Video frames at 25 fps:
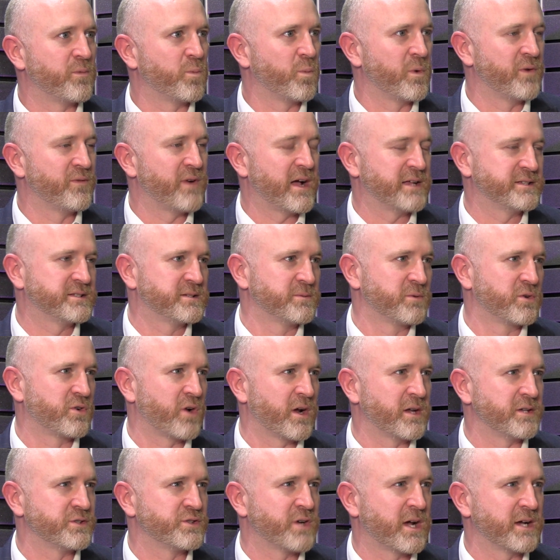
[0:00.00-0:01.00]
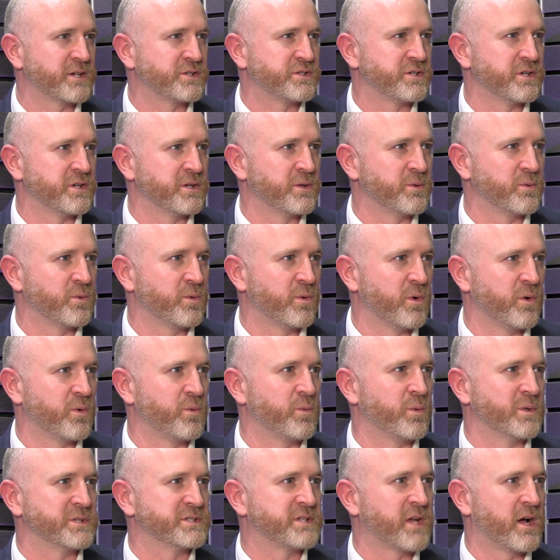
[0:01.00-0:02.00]
We've had some great traction.
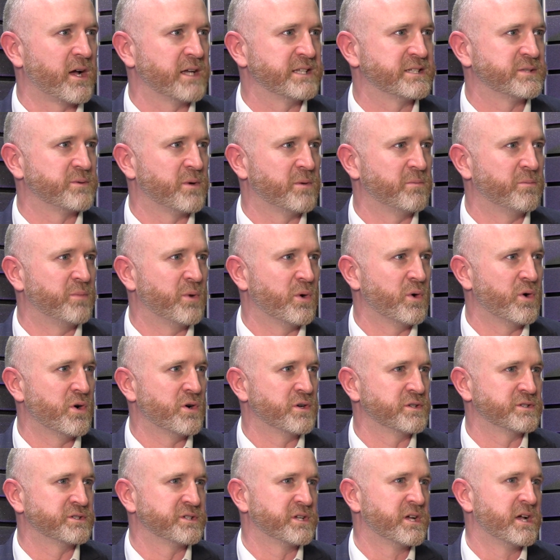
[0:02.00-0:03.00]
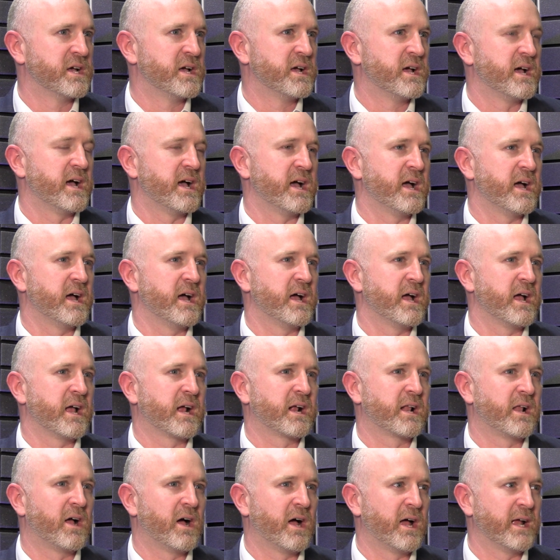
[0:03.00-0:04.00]
We're starting to onboard
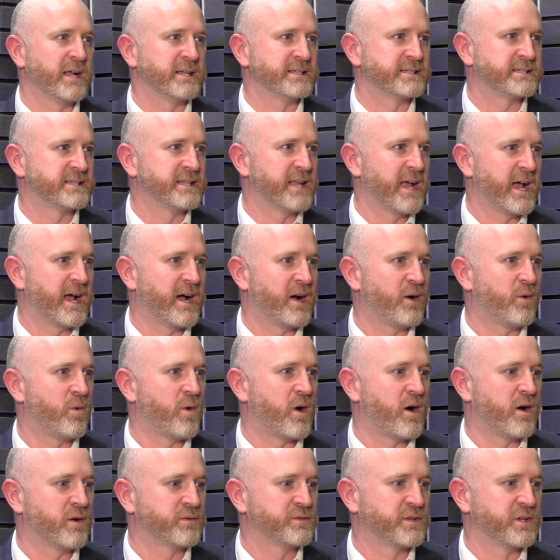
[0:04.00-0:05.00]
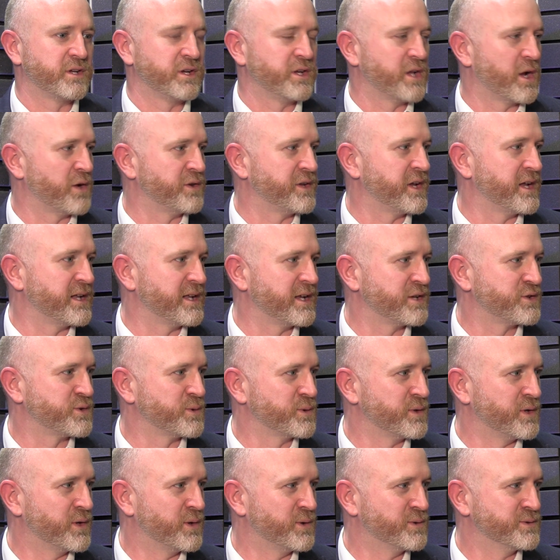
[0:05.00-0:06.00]
clients now after the
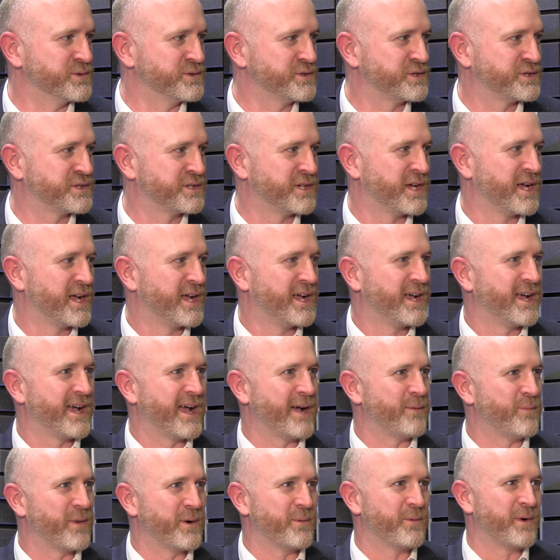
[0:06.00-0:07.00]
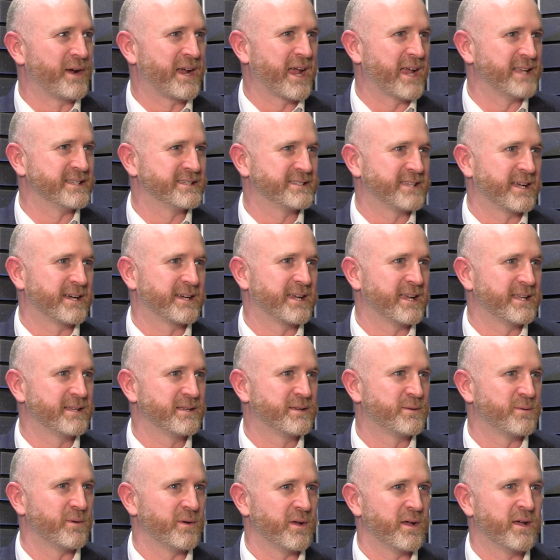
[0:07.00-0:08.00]
initial launch, and we're getting stuck
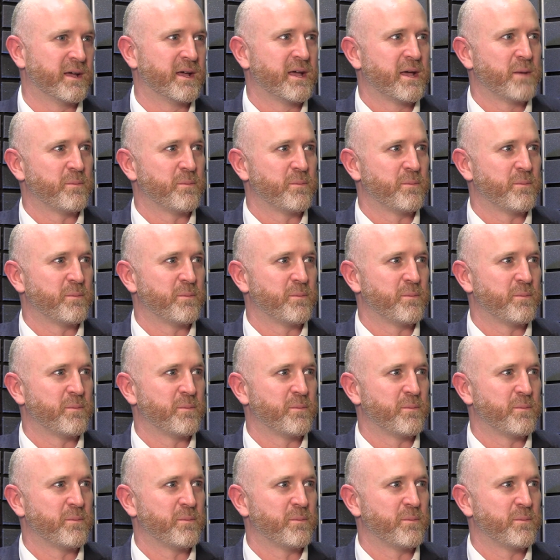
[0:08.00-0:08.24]
into it.